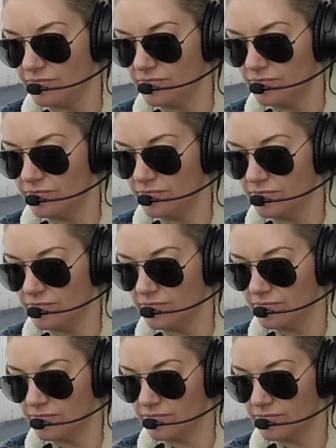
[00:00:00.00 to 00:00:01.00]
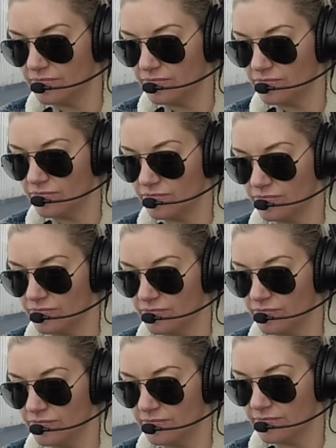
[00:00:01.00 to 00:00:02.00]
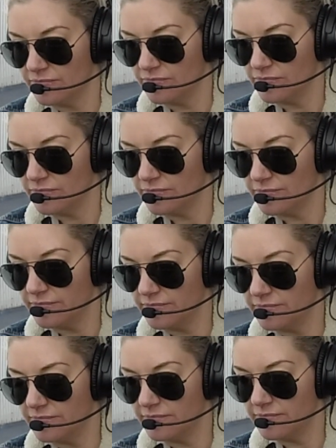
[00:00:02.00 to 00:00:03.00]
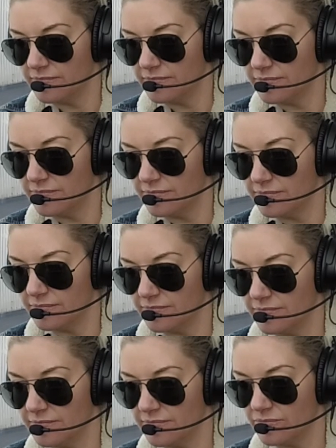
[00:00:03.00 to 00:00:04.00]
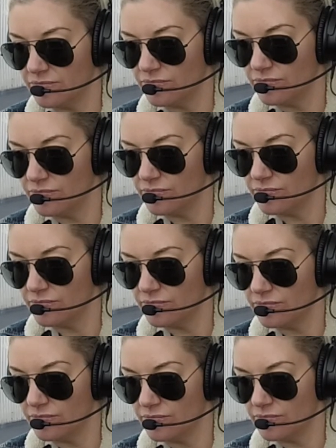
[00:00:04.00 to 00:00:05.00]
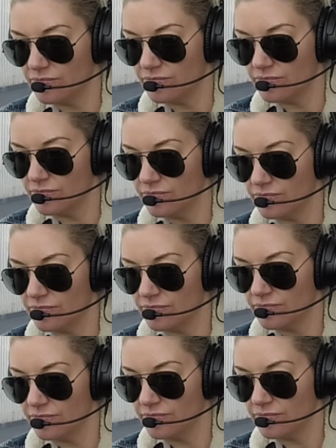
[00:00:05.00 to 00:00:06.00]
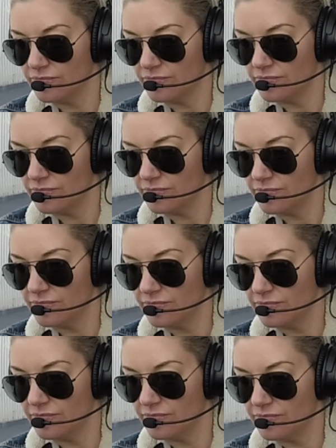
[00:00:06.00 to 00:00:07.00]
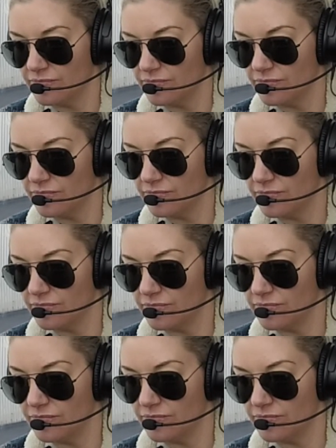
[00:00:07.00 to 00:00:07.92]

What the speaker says: The person shown says nothing.